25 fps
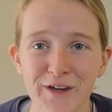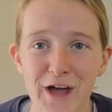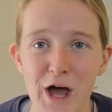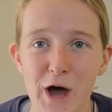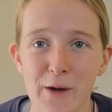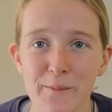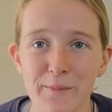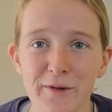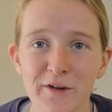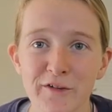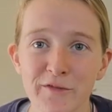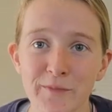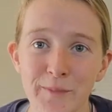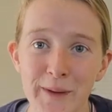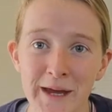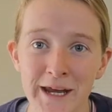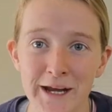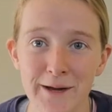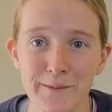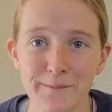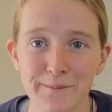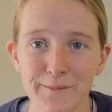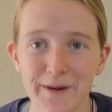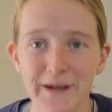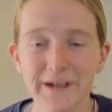cup of
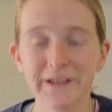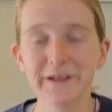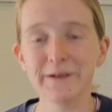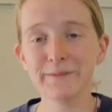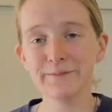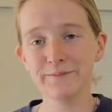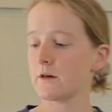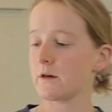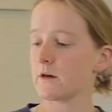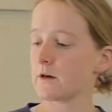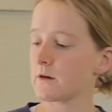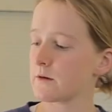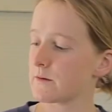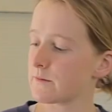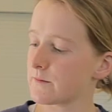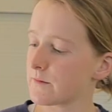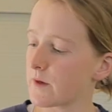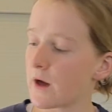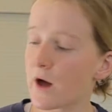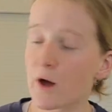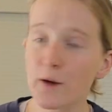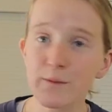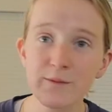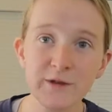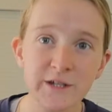peanut butter.
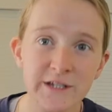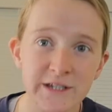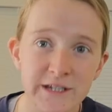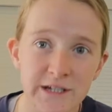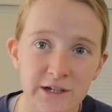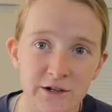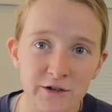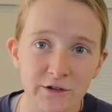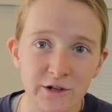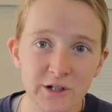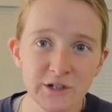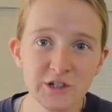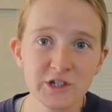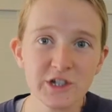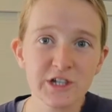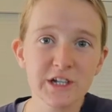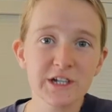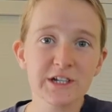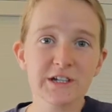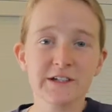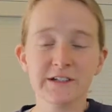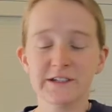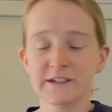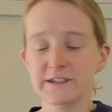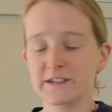I'm using crunchy
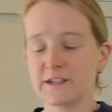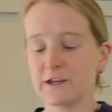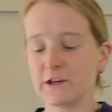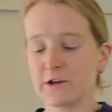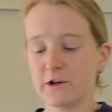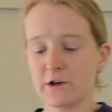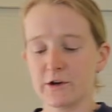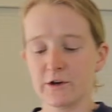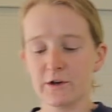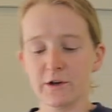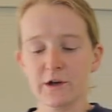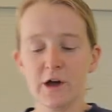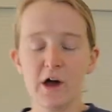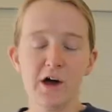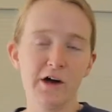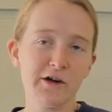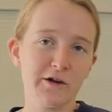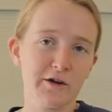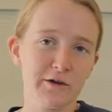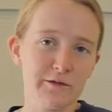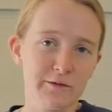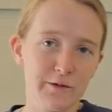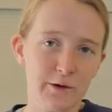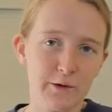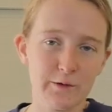because, you know, you can't
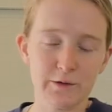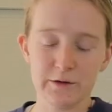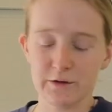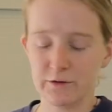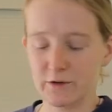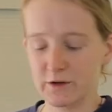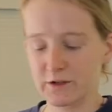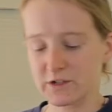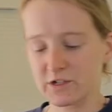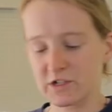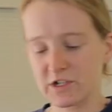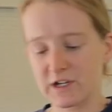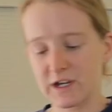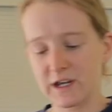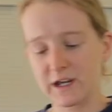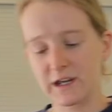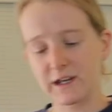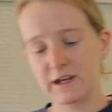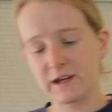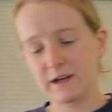go wrong with crunchy, can